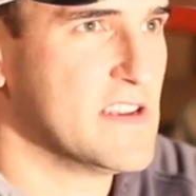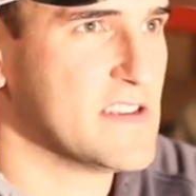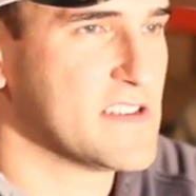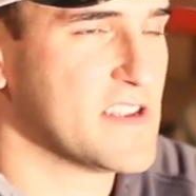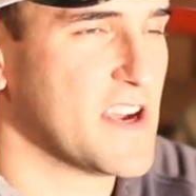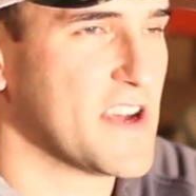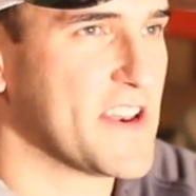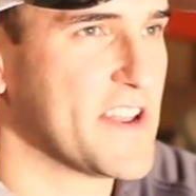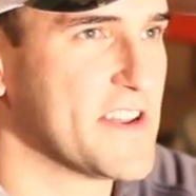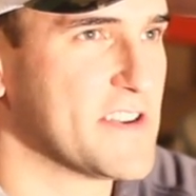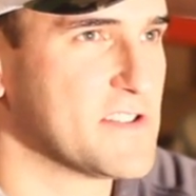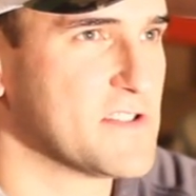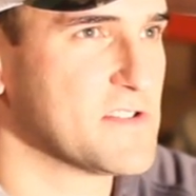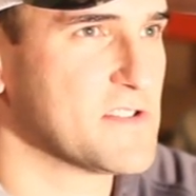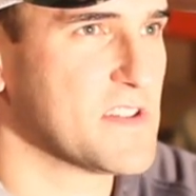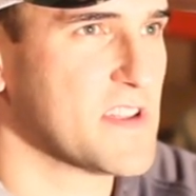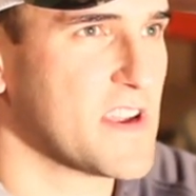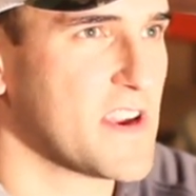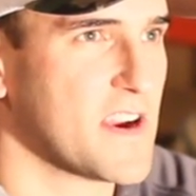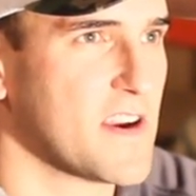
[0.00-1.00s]
Got
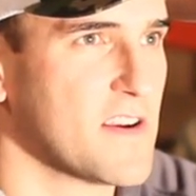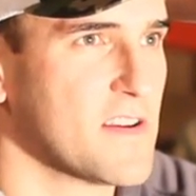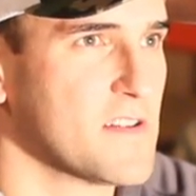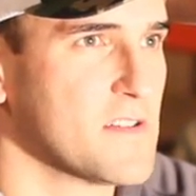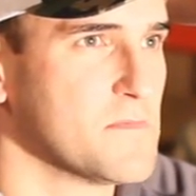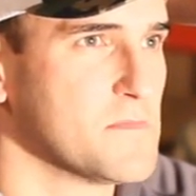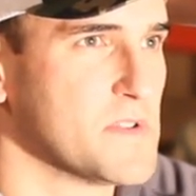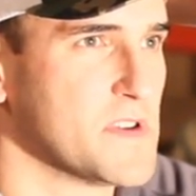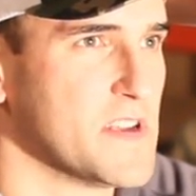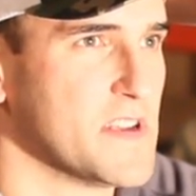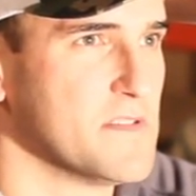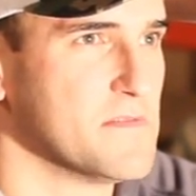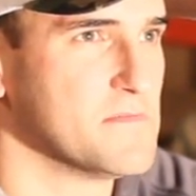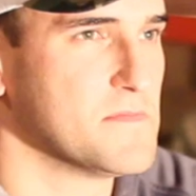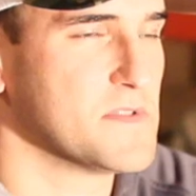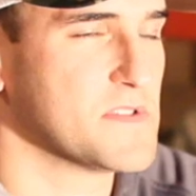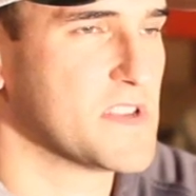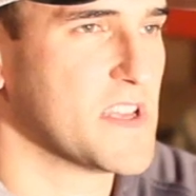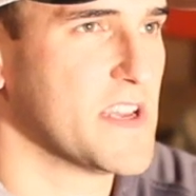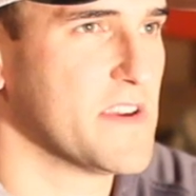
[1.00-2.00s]
injured there, but
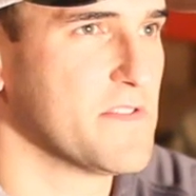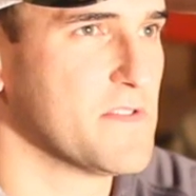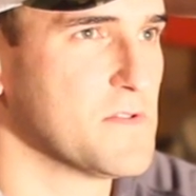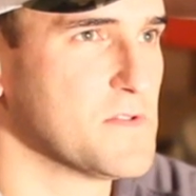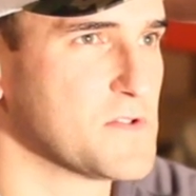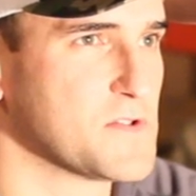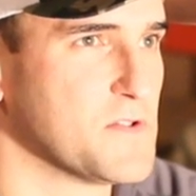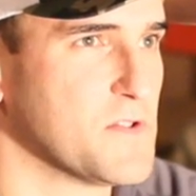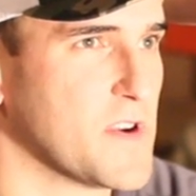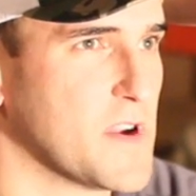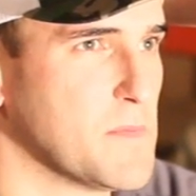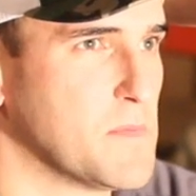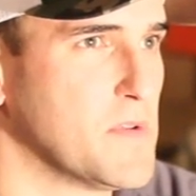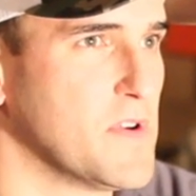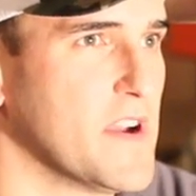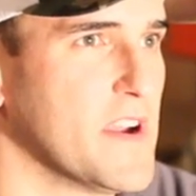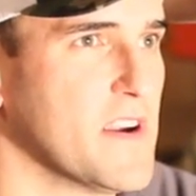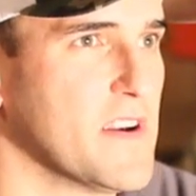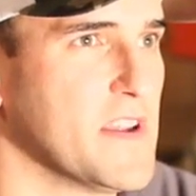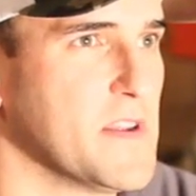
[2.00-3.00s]
Kevin was a great
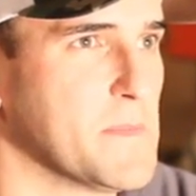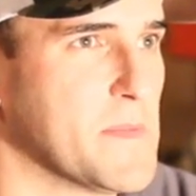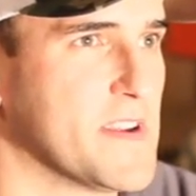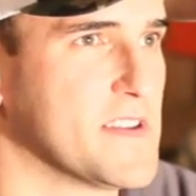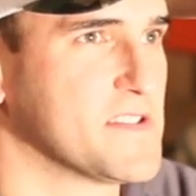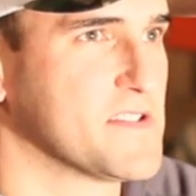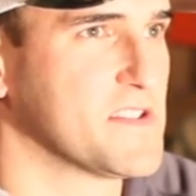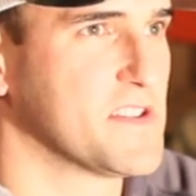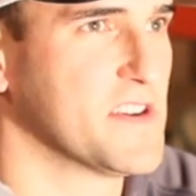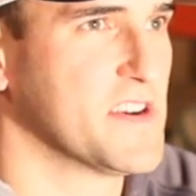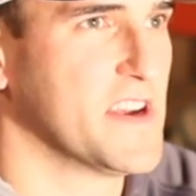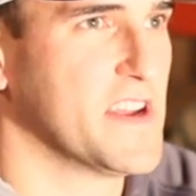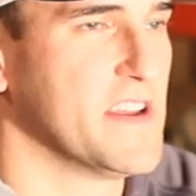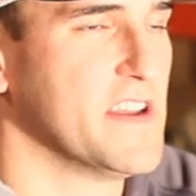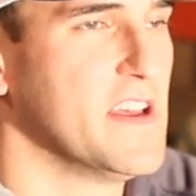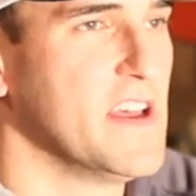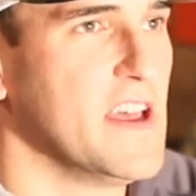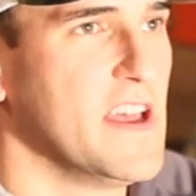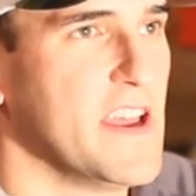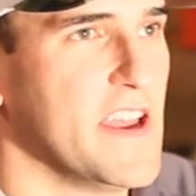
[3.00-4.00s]
player. He makes the
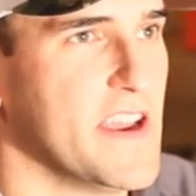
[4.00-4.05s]
cut.